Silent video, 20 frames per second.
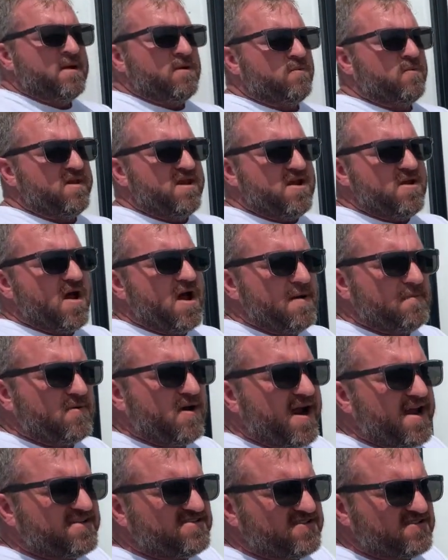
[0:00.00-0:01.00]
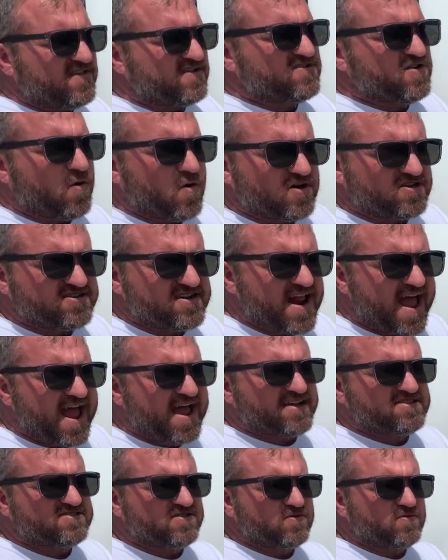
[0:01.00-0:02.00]
When you upgrade to the torsion
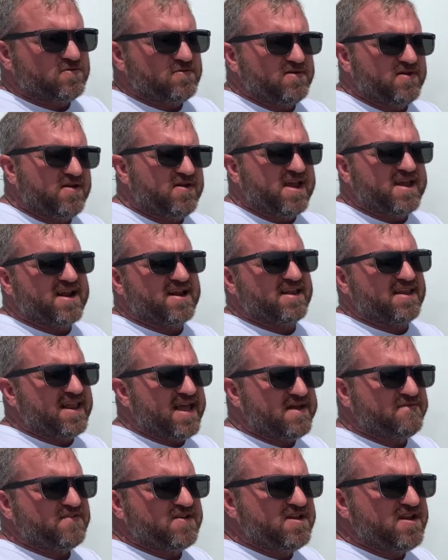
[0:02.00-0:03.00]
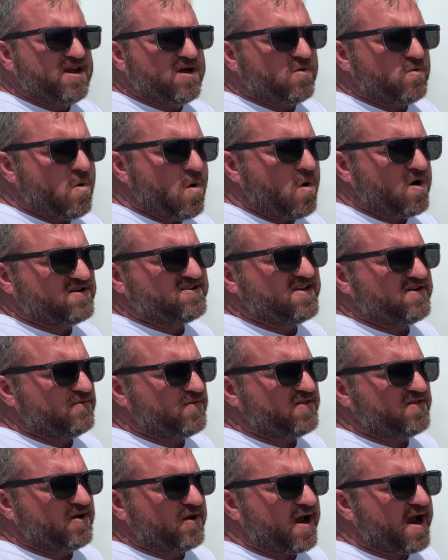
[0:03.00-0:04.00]
axle, you get 11-year warranty
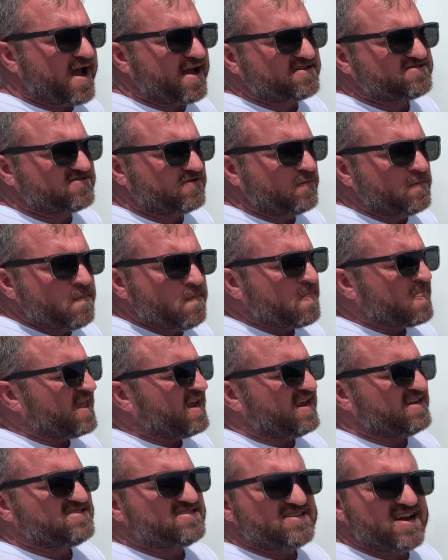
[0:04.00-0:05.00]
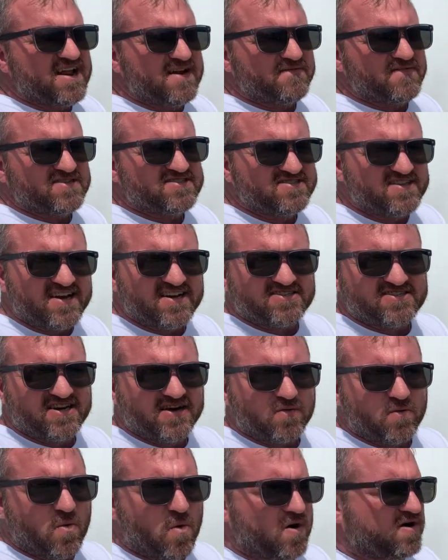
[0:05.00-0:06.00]
with your axle instead of a
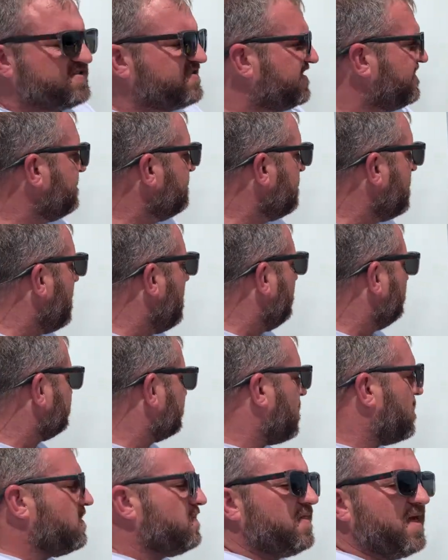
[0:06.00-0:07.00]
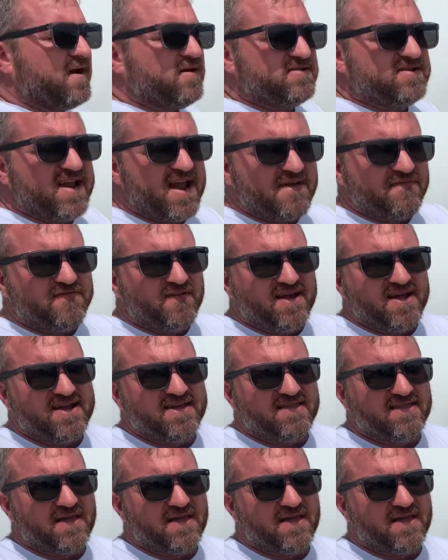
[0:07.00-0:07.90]
6-year warranty. So they're definitely